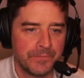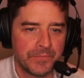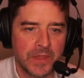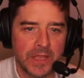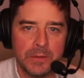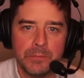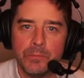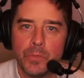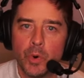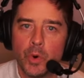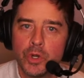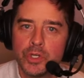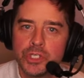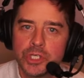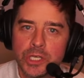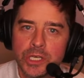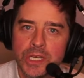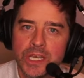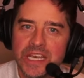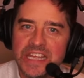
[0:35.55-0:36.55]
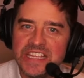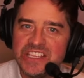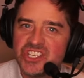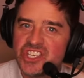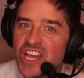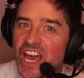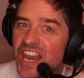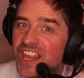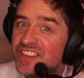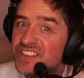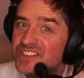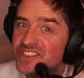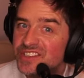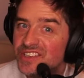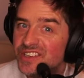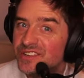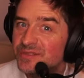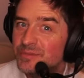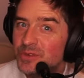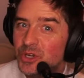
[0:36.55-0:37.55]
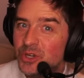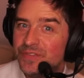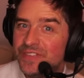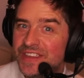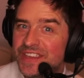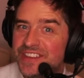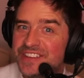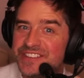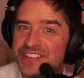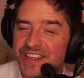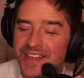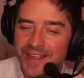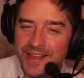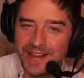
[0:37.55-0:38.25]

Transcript: emotionally challenging movies.